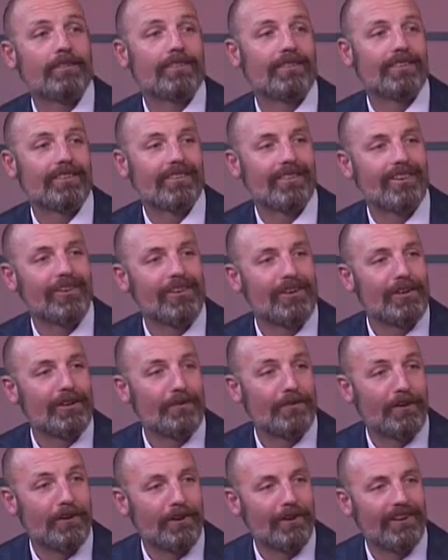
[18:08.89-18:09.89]
and so he's
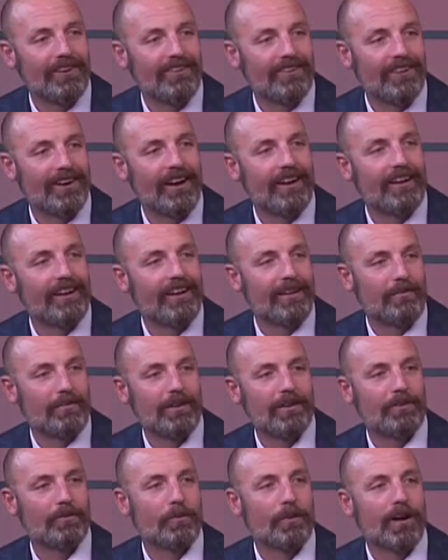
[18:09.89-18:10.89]
very excited. Him
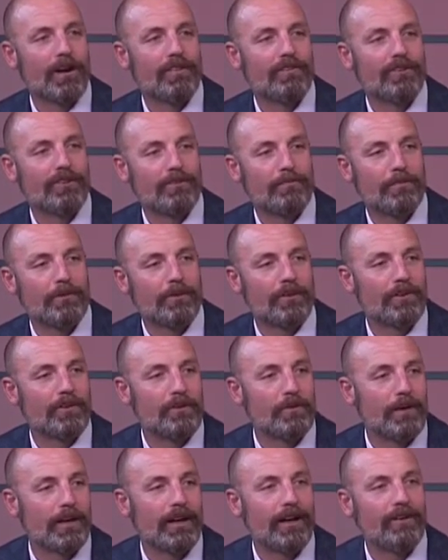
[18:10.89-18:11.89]
and his wife just bought a
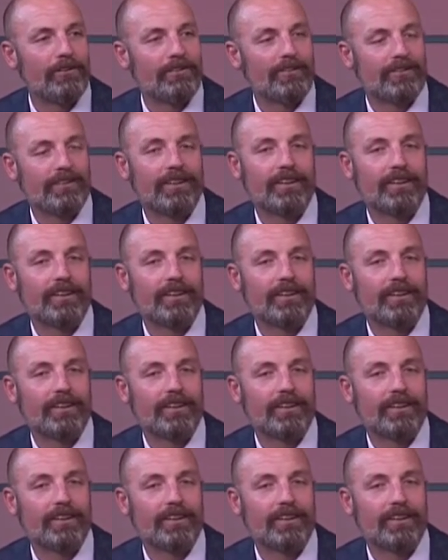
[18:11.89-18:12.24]
new house.